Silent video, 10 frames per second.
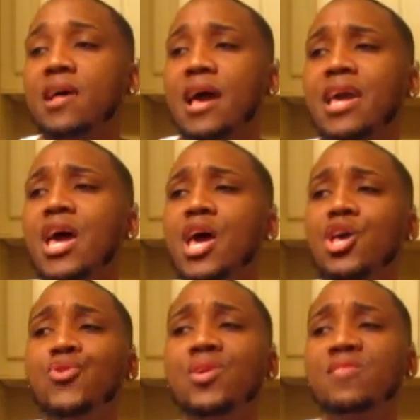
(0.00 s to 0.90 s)
Like,
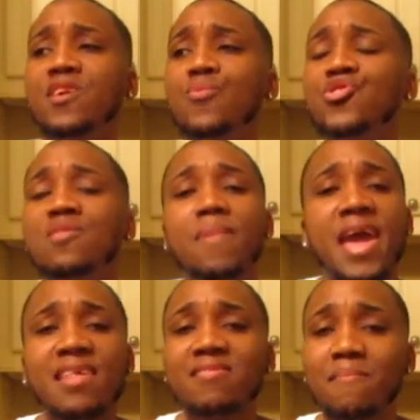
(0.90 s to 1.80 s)
you can tell when she
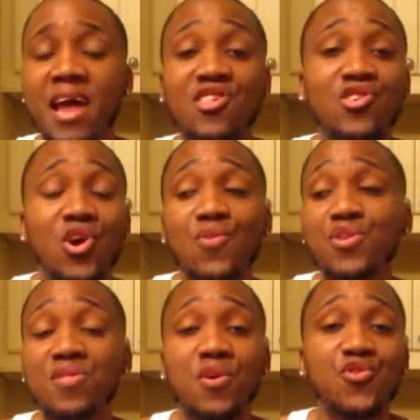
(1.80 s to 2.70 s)
mad at somebody, she
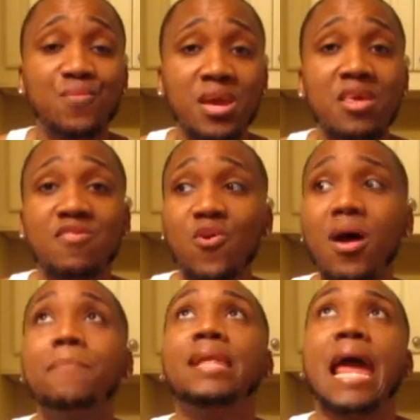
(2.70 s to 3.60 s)
goes on social media and
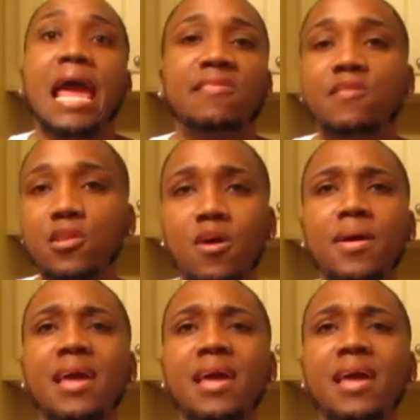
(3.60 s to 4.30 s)
start blasting them.